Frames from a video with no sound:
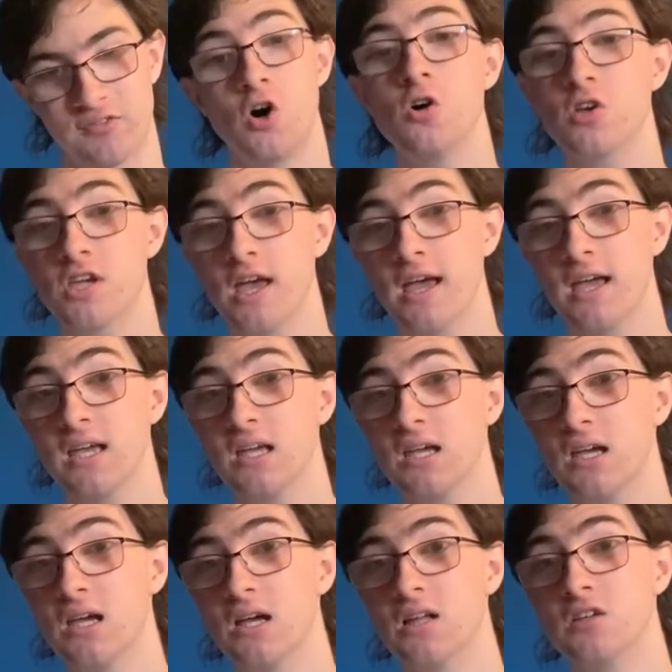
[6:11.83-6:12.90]
Okay,
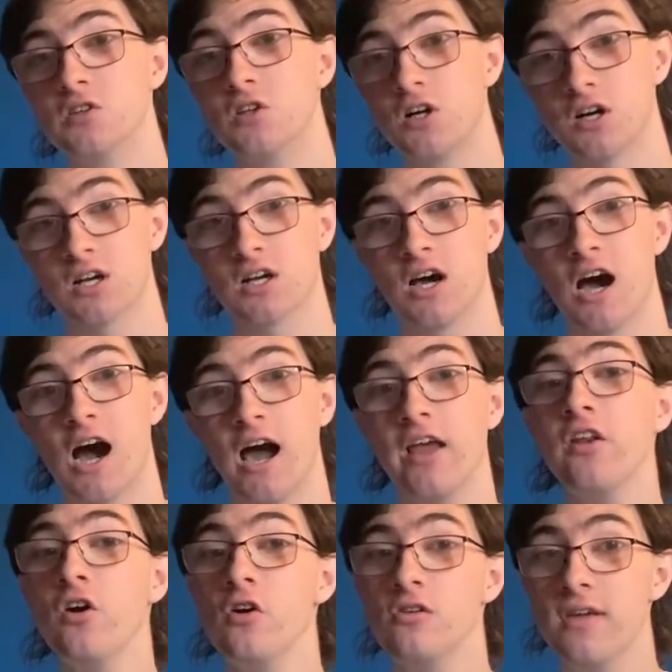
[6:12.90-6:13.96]
look, I
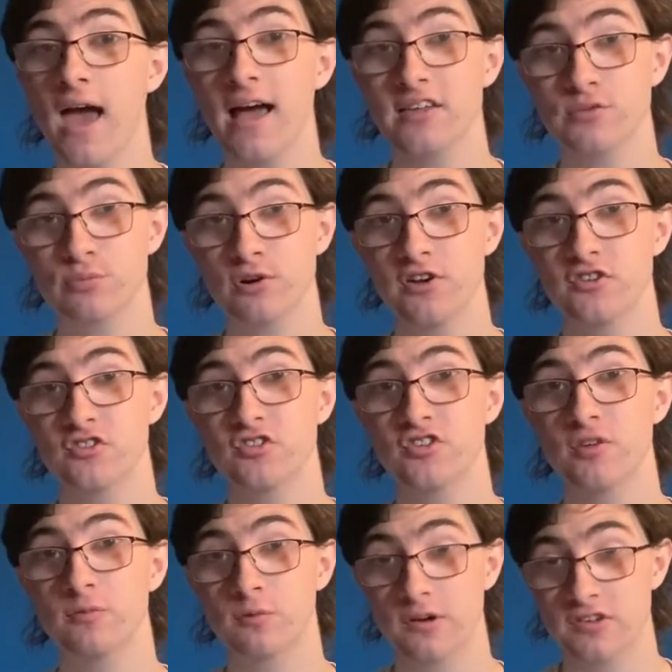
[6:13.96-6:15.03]
know gas prices
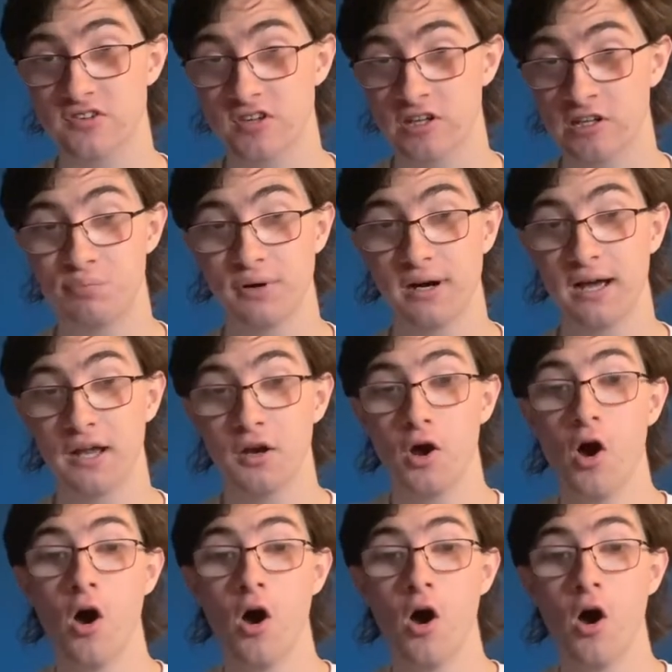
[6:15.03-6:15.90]
have risen, but